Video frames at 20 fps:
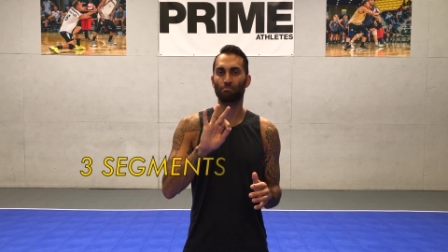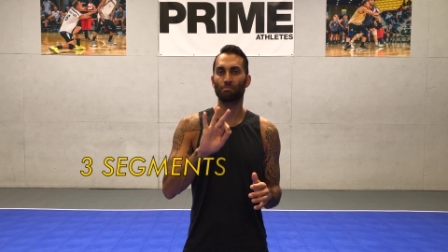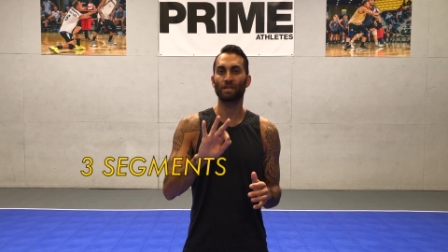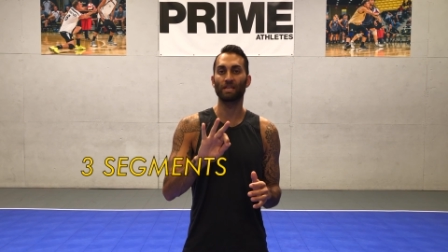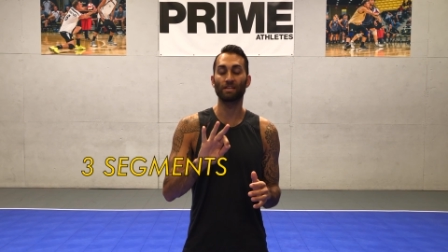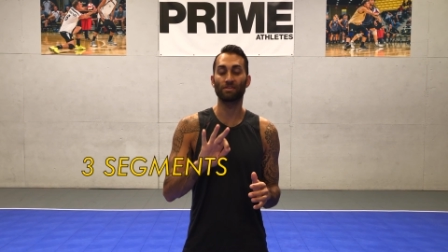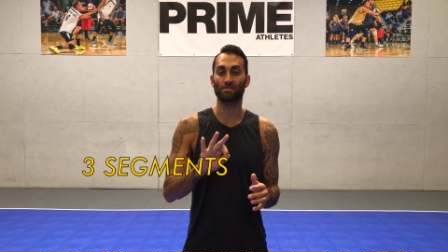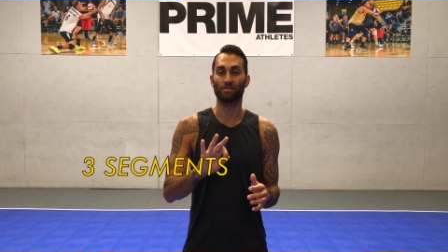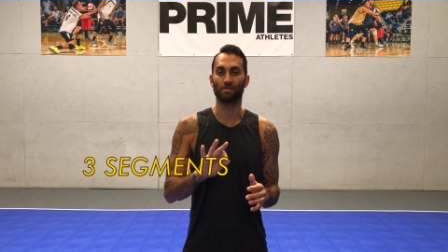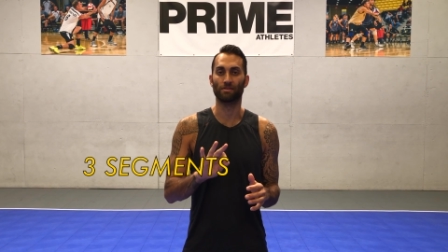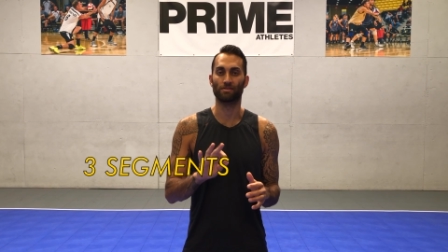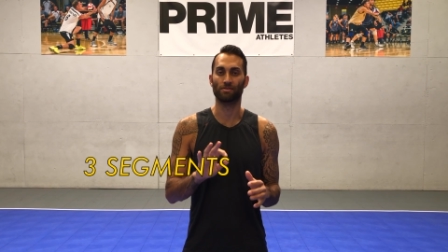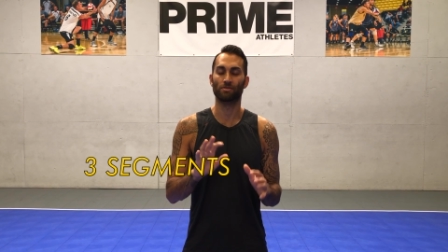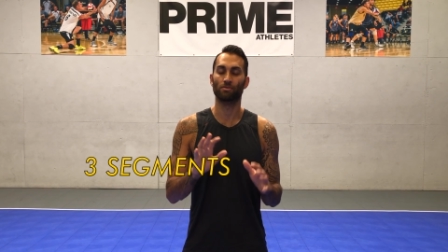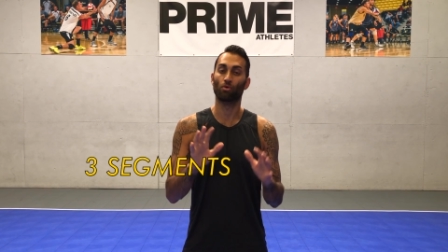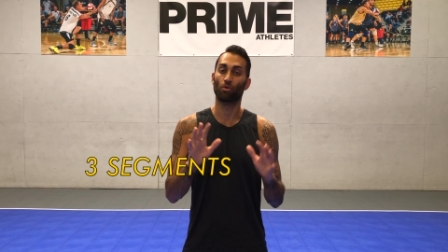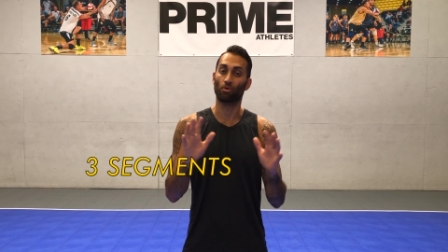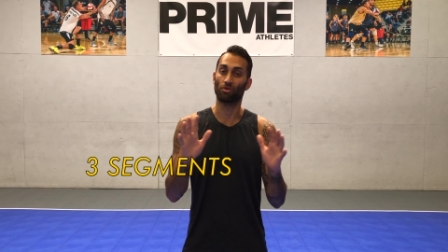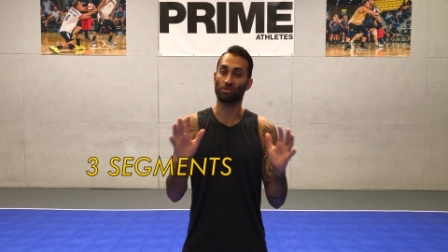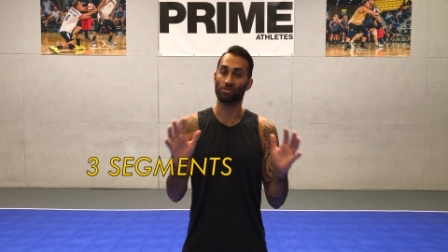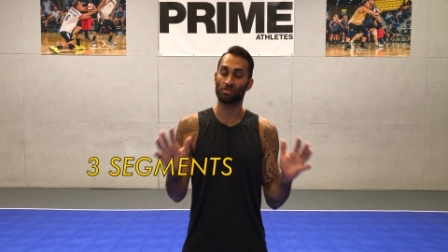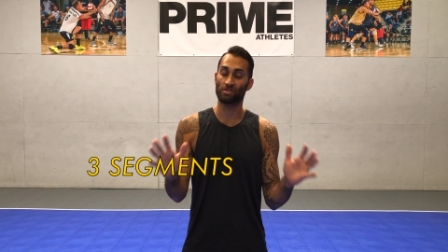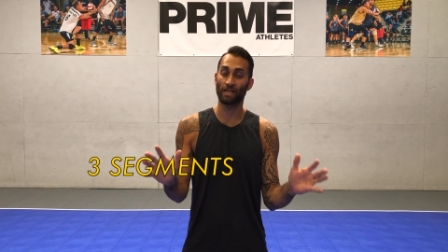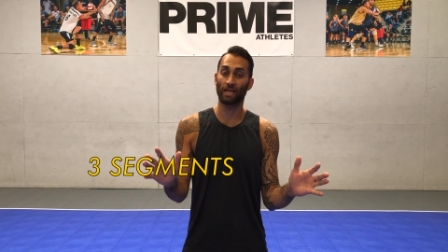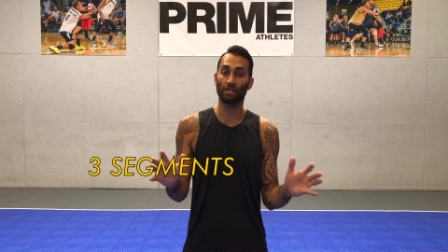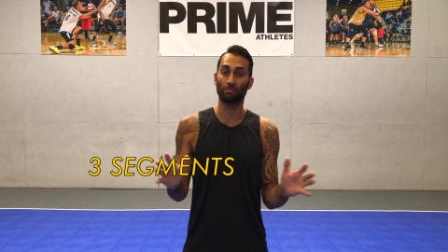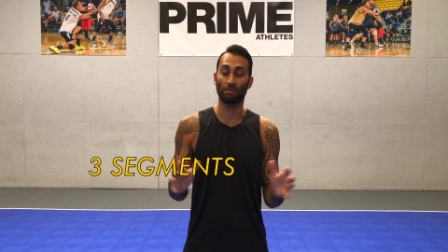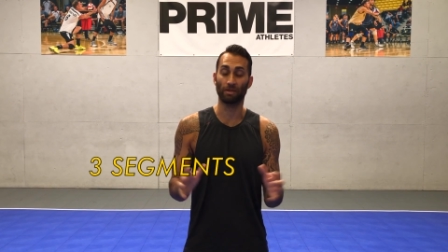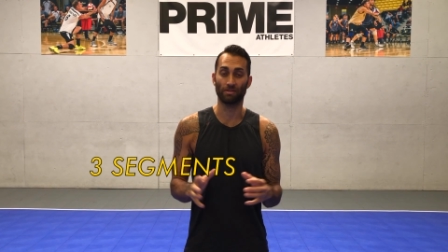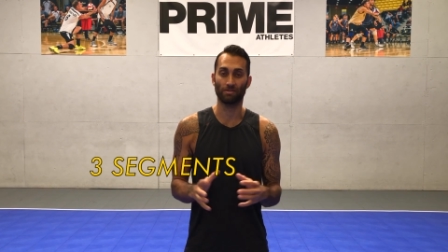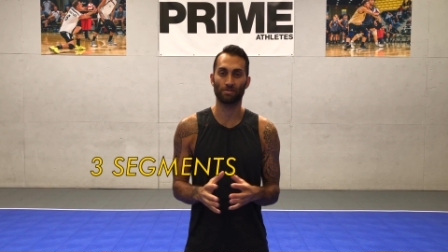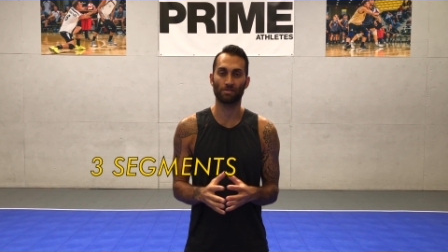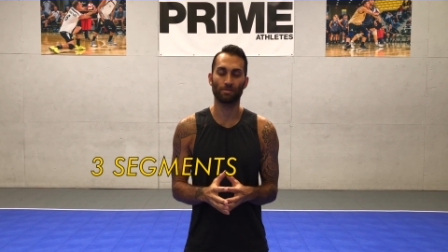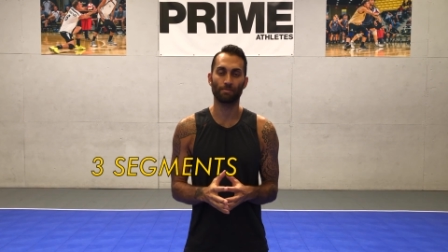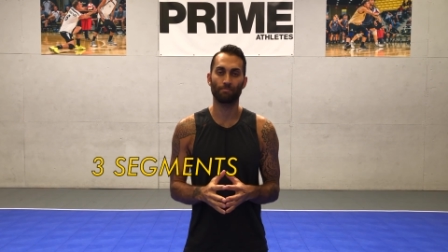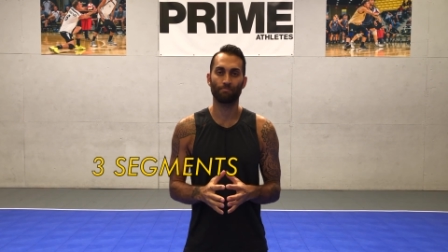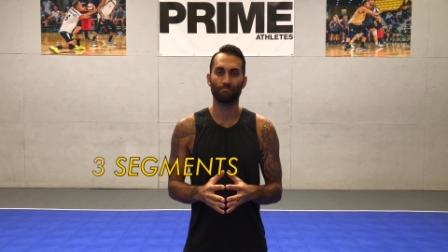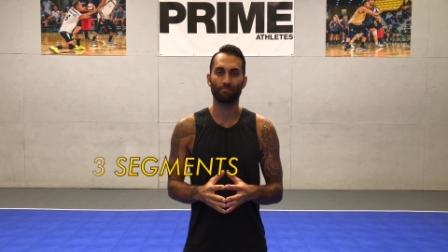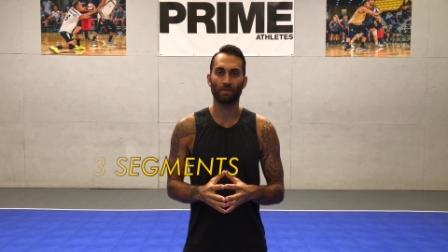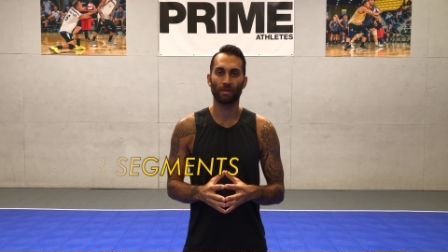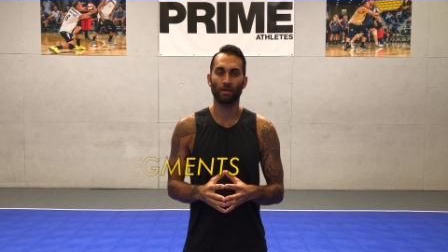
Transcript: pieces or segments.